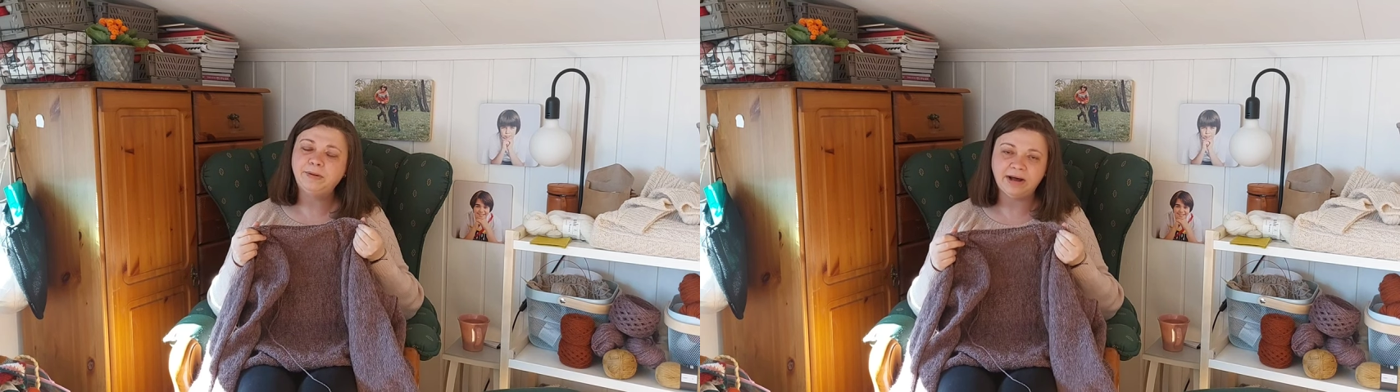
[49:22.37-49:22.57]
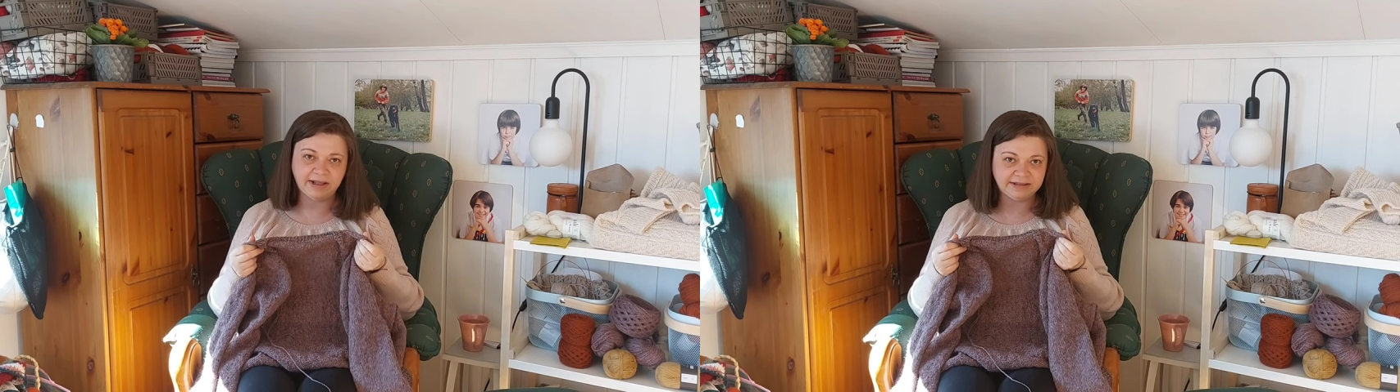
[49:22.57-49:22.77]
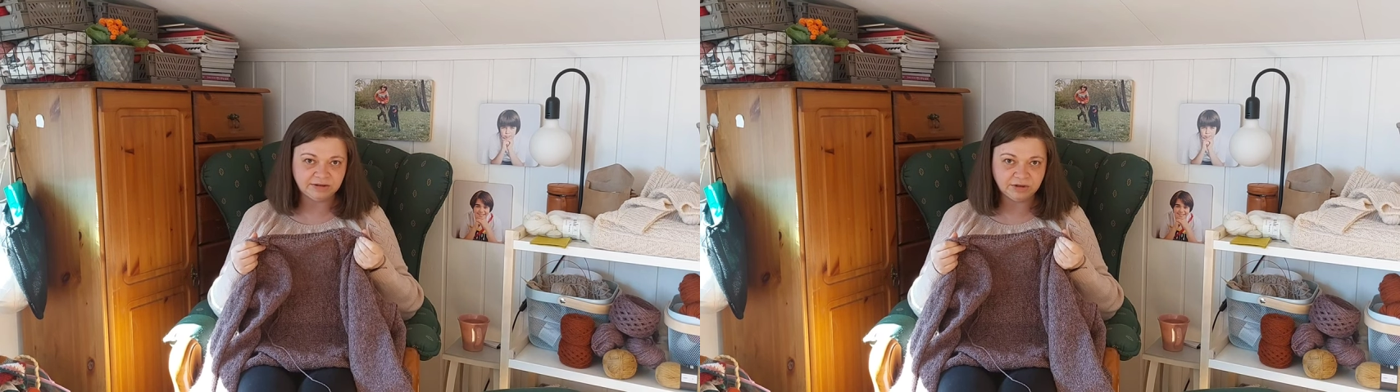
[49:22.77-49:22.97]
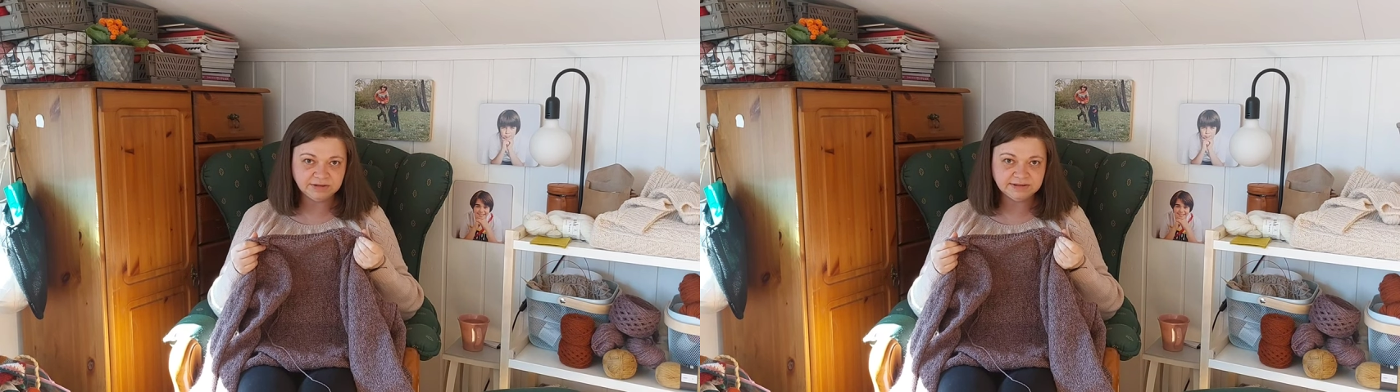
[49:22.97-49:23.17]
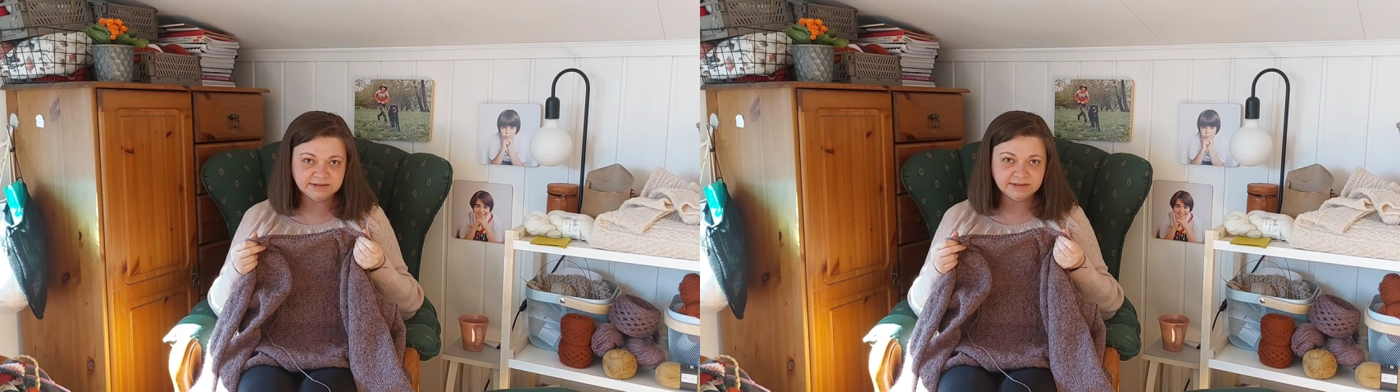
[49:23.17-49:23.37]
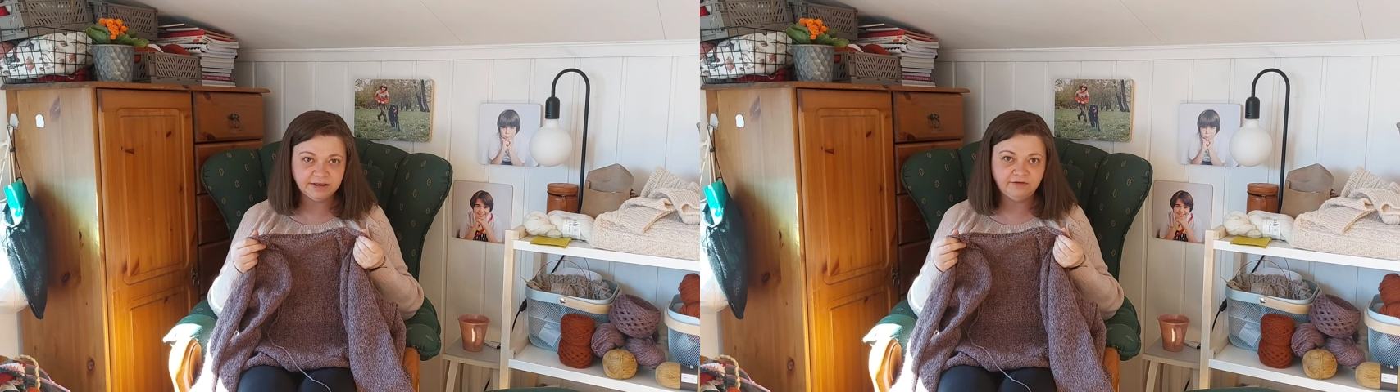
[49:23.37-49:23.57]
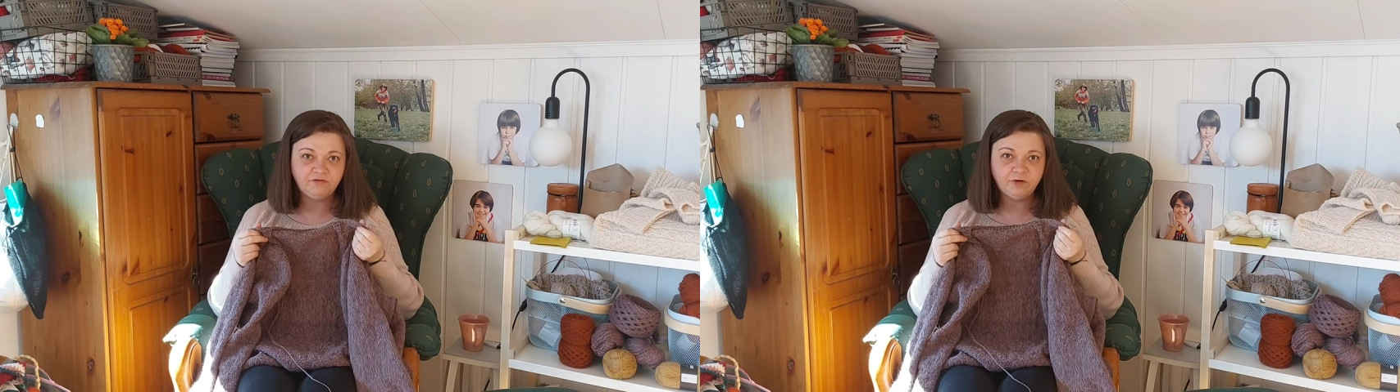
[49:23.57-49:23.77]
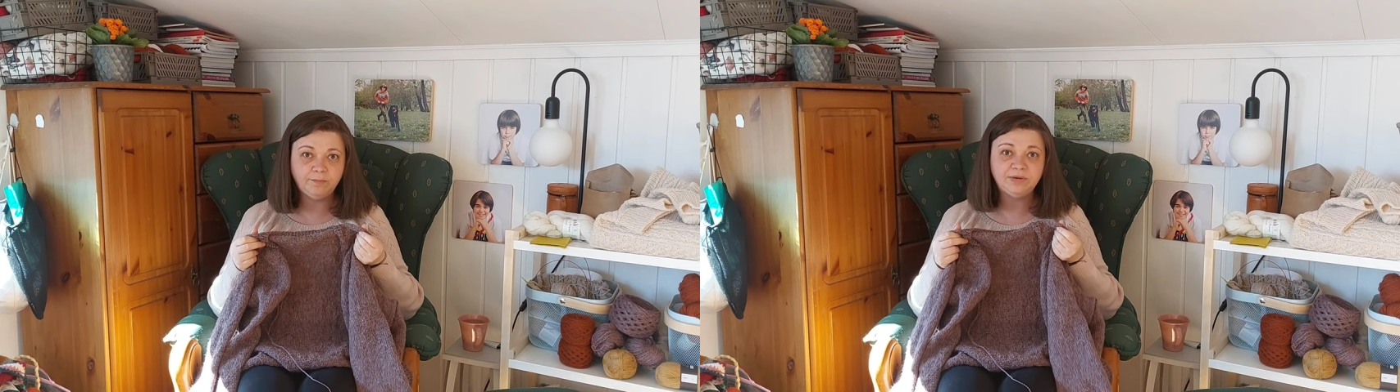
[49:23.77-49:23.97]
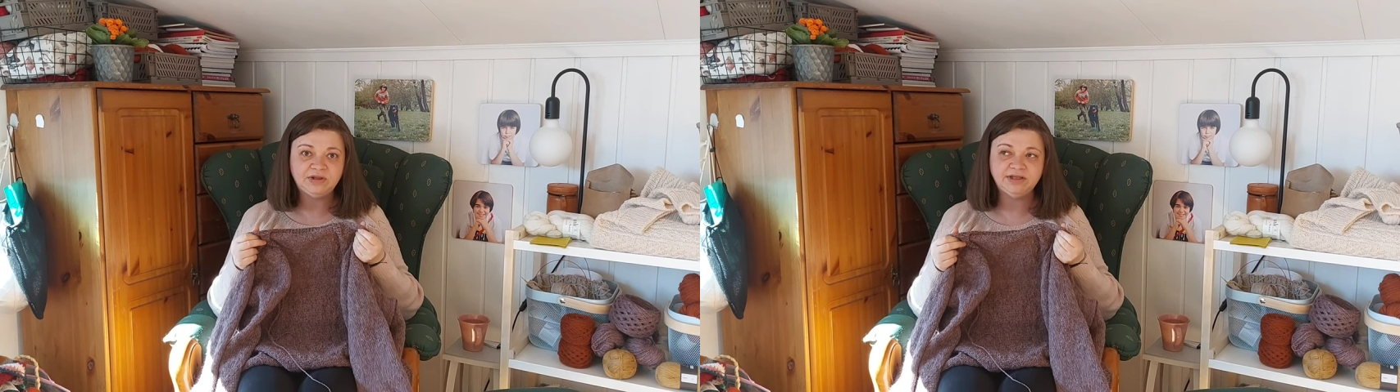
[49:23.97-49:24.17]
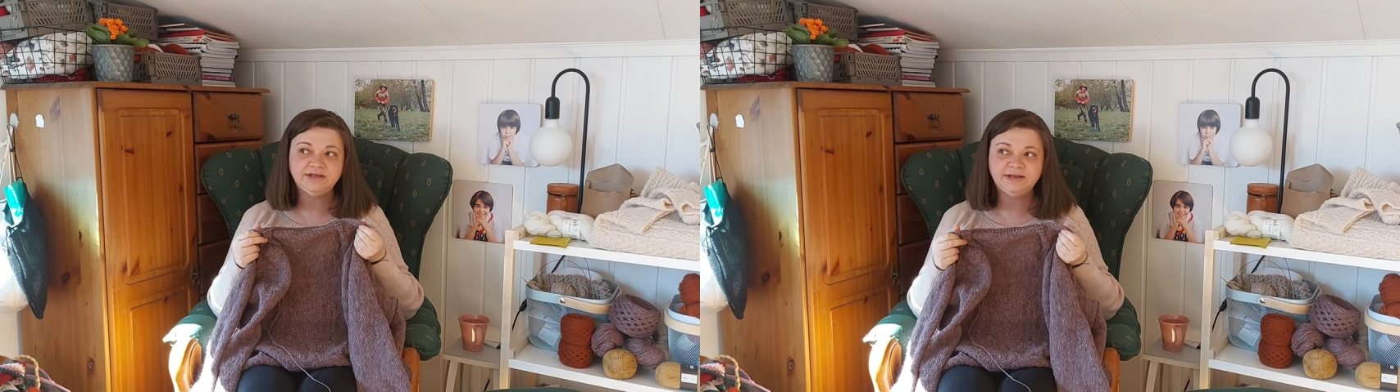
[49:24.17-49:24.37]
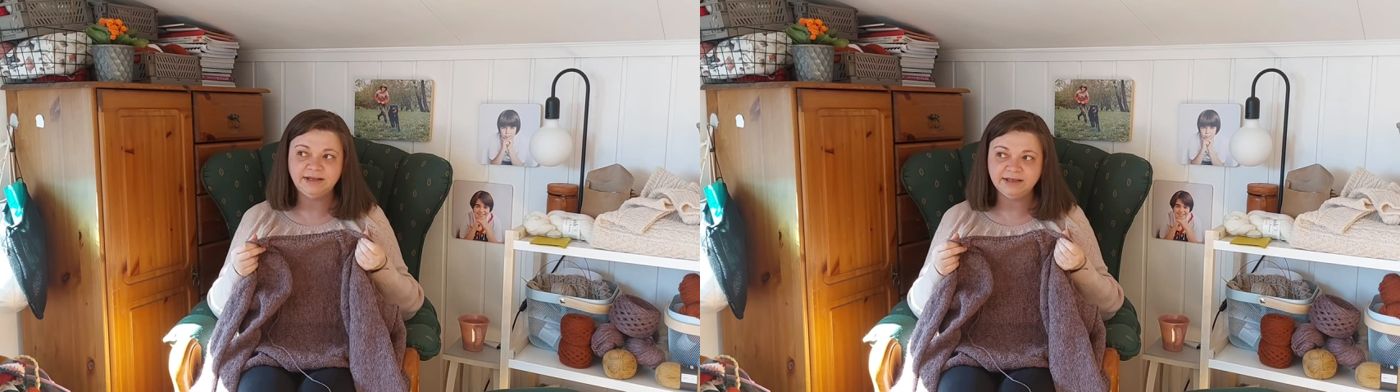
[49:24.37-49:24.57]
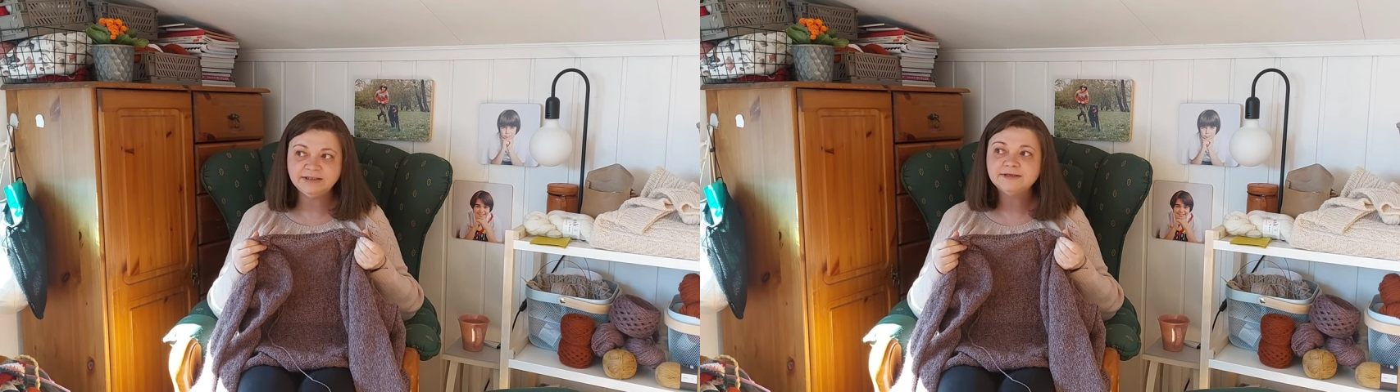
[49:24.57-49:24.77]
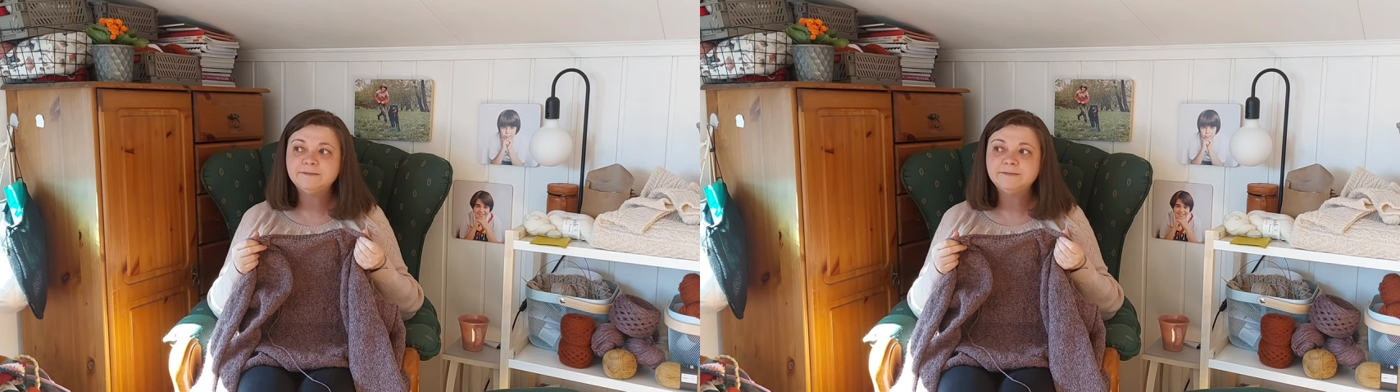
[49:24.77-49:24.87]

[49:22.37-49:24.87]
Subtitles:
patterns from Petite Knit,